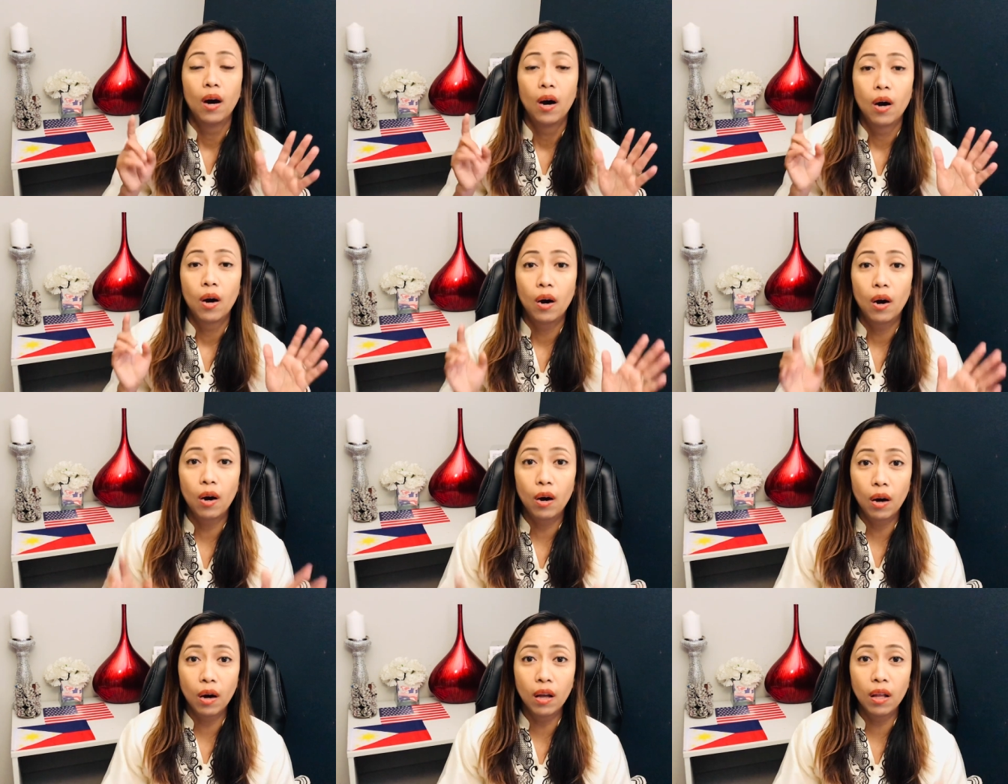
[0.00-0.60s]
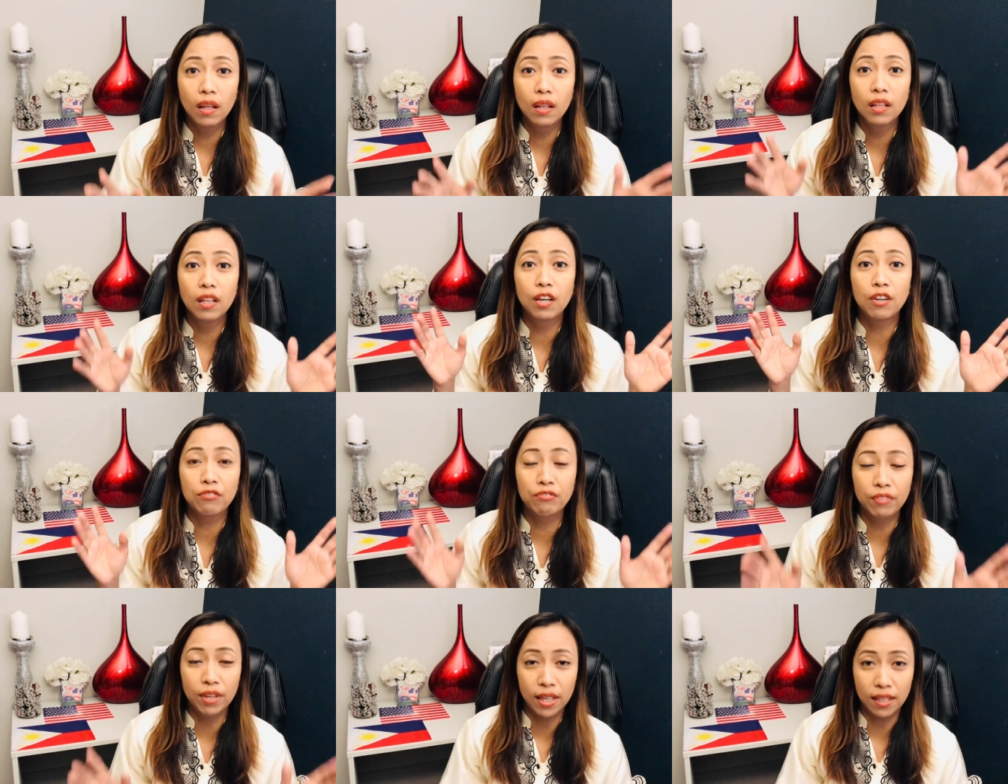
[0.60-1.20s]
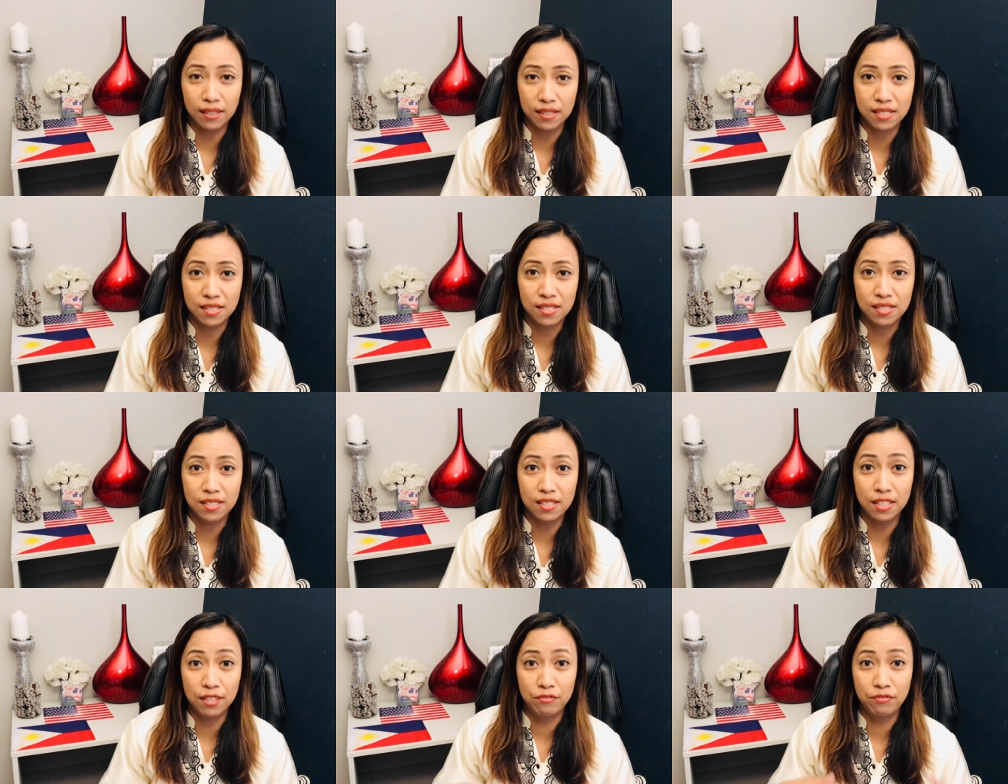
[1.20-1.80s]
all of us,
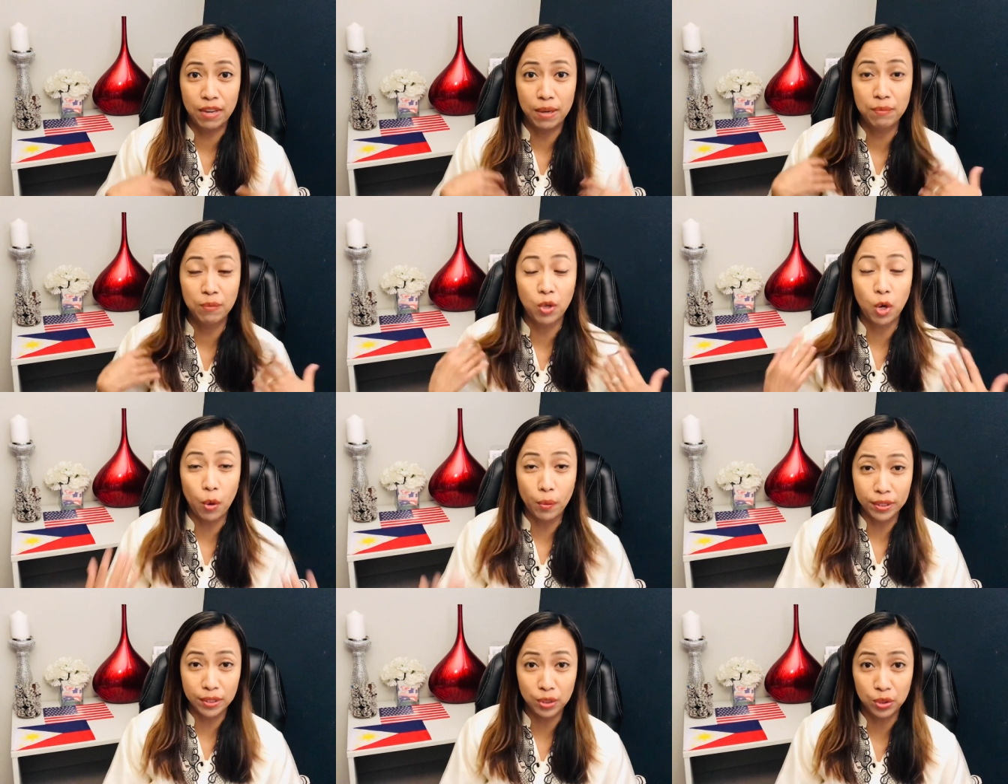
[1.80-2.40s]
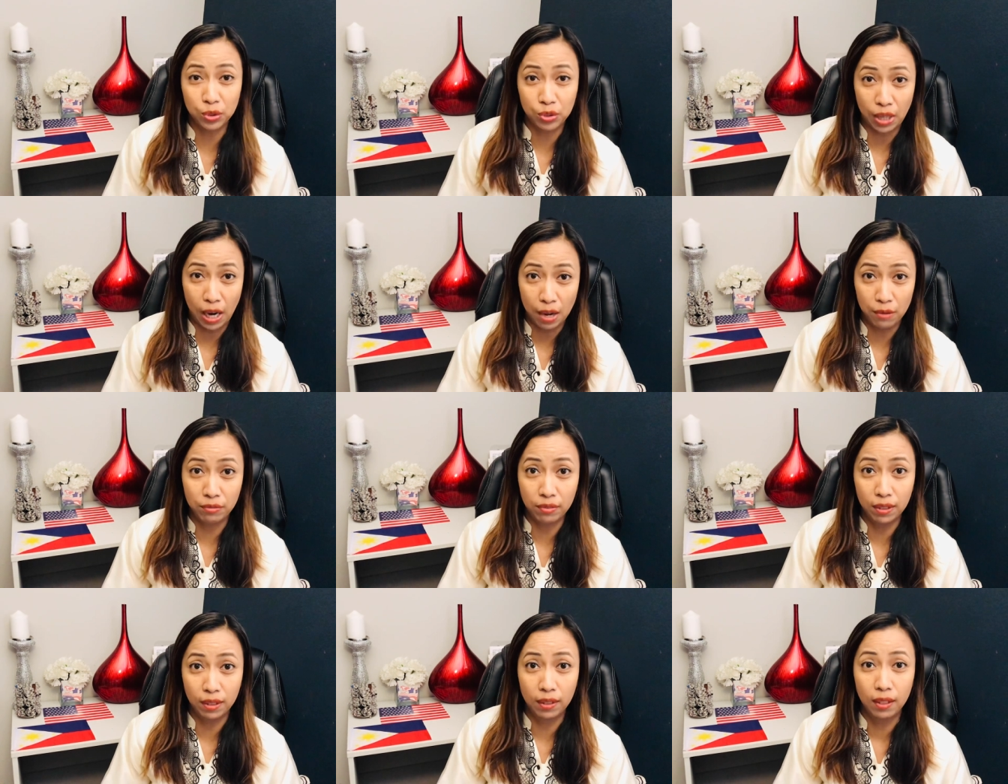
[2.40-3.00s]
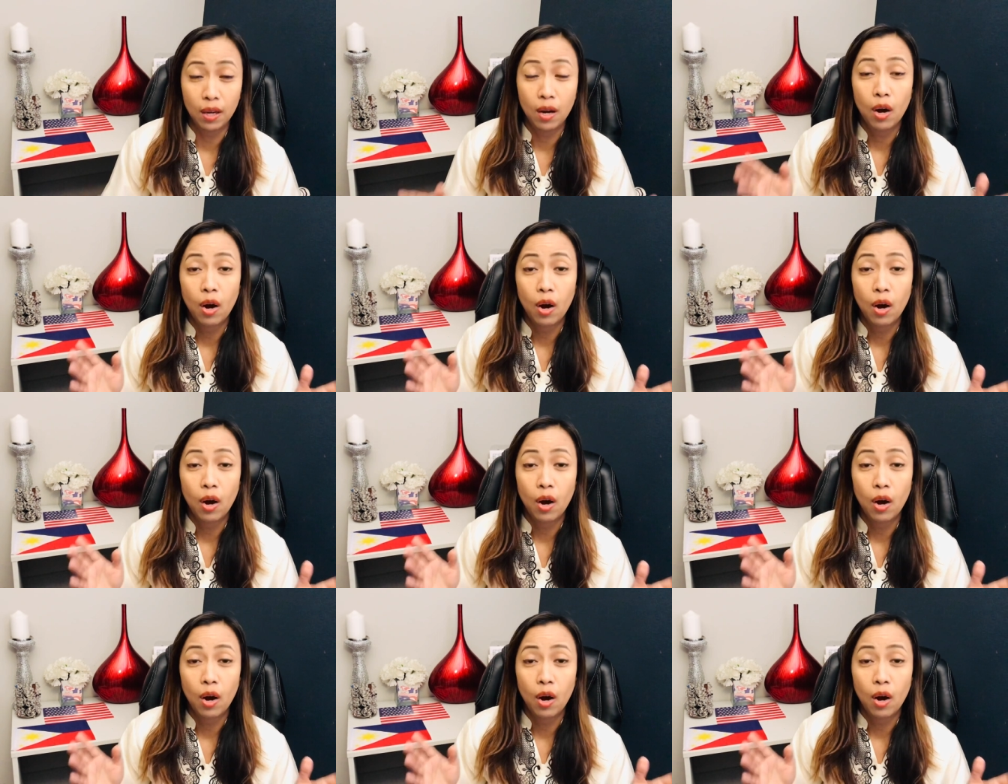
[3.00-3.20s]
if I'm going to travel,